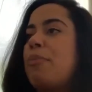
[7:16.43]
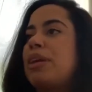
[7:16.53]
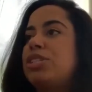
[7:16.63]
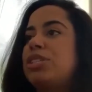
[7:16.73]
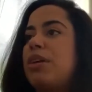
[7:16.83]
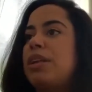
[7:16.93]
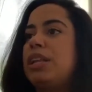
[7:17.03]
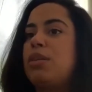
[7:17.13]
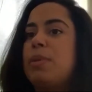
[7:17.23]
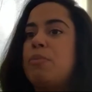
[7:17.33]
I branched out a
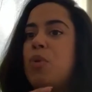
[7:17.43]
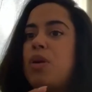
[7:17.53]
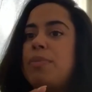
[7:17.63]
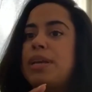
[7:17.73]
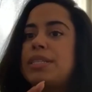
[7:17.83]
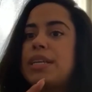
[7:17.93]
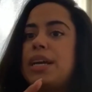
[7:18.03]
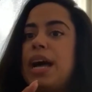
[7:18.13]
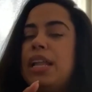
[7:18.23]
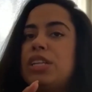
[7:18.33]
little bit more because in
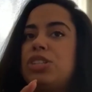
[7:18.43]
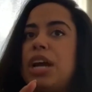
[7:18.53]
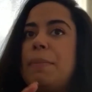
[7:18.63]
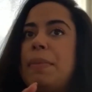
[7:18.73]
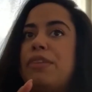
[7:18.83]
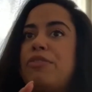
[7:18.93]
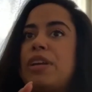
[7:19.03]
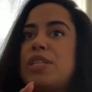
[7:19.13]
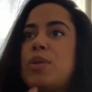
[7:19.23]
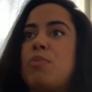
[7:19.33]
college, I made
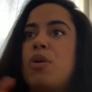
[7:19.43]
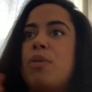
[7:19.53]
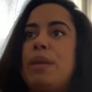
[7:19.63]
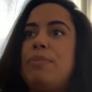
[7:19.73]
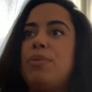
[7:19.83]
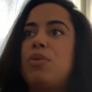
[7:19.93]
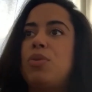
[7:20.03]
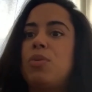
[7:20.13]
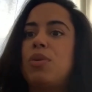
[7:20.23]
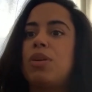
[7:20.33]
friends with more people
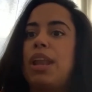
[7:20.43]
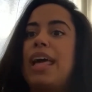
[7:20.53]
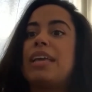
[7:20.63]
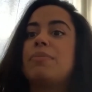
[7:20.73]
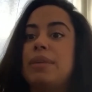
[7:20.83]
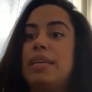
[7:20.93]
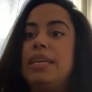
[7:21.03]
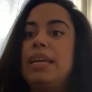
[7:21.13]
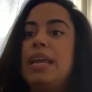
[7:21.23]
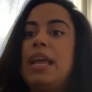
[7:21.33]
who were like
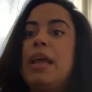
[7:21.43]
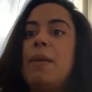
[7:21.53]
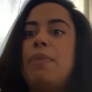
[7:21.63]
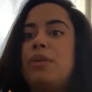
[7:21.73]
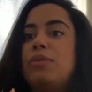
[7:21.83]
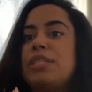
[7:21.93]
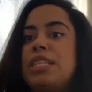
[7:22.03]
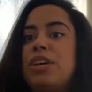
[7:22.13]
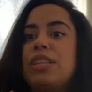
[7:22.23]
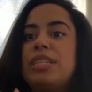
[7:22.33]
me, mm. but it was
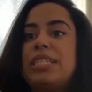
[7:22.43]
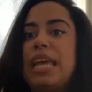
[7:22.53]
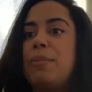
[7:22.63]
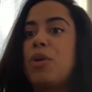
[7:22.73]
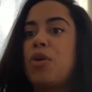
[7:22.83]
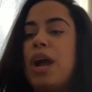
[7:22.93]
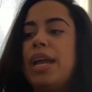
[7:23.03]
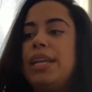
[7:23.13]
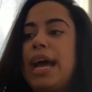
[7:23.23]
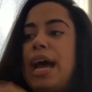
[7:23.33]
still the same
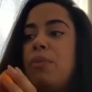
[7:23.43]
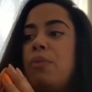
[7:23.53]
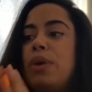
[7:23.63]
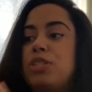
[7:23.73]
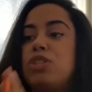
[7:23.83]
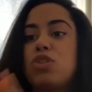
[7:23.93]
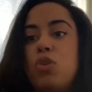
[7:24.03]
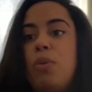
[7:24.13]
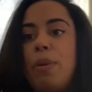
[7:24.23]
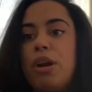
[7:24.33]
grind. I went to
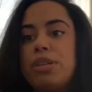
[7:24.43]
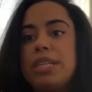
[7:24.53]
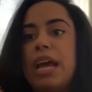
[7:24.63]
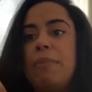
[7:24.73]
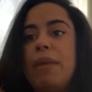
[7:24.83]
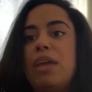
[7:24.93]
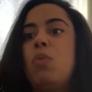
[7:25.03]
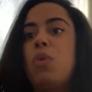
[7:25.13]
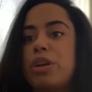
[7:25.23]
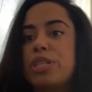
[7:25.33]
school part time
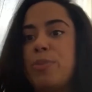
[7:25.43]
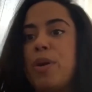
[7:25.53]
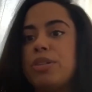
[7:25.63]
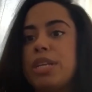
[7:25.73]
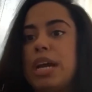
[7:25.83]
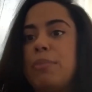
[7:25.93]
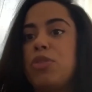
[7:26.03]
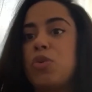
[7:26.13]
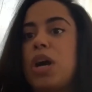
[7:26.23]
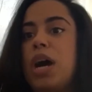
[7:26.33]
and worked part time
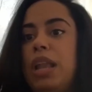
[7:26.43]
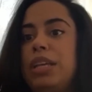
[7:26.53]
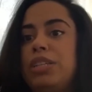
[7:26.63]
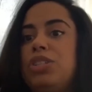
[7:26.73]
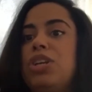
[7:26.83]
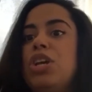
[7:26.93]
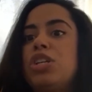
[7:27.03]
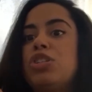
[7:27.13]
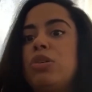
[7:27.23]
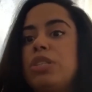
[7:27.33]
through college.
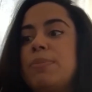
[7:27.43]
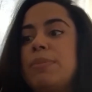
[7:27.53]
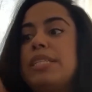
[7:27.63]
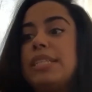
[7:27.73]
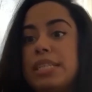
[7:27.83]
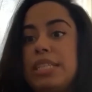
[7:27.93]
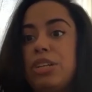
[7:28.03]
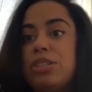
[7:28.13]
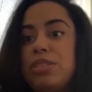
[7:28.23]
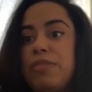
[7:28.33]
So it took me six
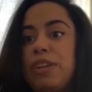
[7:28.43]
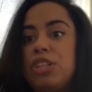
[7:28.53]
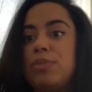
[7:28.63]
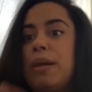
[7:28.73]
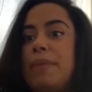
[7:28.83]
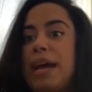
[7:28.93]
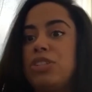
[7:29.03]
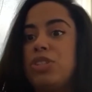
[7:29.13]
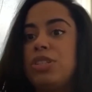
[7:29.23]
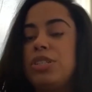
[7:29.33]
years to finish my
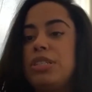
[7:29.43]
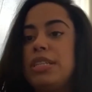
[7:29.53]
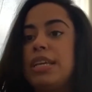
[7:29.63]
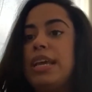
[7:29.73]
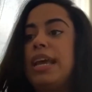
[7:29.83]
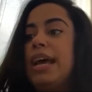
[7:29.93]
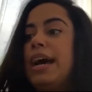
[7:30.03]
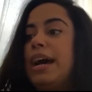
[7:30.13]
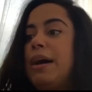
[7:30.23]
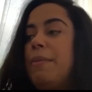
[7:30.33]
bachelor's.
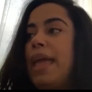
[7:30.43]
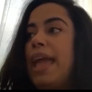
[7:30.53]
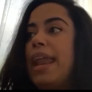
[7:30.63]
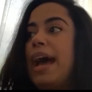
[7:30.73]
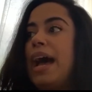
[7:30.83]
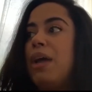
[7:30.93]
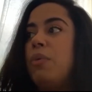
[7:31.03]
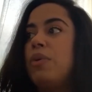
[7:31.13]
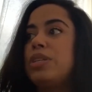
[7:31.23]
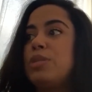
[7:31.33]
Um, and I
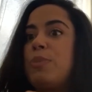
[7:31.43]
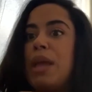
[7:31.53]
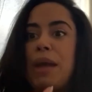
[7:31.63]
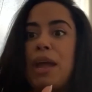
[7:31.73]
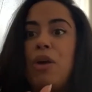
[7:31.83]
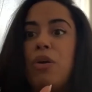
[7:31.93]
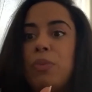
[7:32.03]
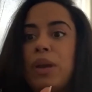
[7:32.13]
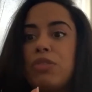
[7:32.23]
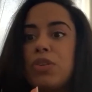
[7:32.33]
was paying my own
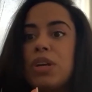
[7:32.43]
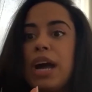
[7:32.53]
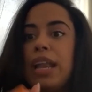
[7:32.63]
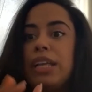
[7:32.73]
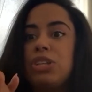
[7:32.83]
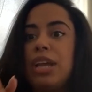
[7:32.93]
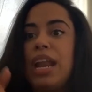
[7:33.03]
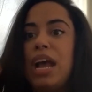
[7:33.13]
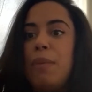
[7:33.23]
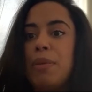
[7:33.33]
way through college
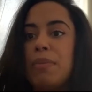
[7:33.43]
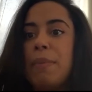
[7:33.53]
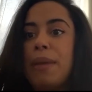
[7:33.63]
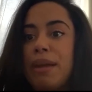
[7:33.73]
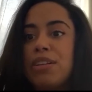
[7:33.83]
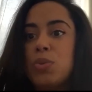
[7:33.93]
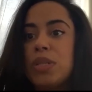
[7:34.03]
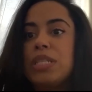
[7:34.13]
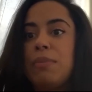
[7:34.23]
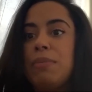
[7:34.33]
and helping my parents
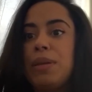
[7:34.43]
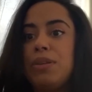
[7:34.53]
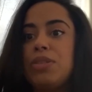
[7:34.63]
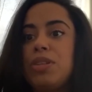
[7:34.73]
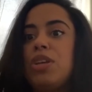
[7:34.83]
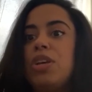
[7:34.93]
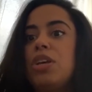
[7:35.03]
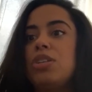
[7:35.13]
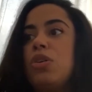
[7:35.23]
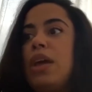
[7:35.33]
with some bills. Good